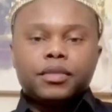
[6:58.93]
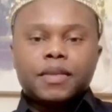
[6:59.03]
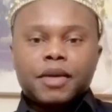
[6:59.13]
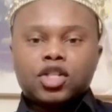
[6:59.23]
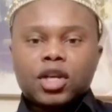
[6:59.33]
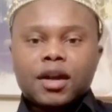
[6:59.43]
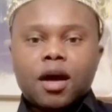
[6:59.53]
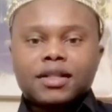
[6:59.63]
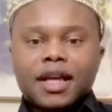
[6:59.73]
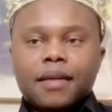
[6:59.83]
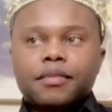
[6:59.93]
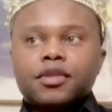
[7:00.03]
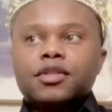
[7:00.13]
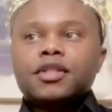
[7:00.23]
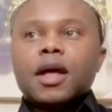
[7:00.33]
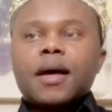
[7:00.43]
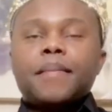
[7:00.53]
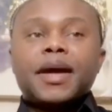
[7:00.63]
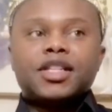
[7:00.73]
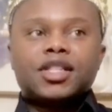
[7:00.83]
dementia and Alzheimer's
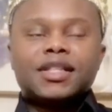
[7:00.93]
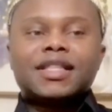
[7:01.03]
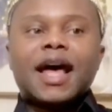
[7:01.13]
um, patients,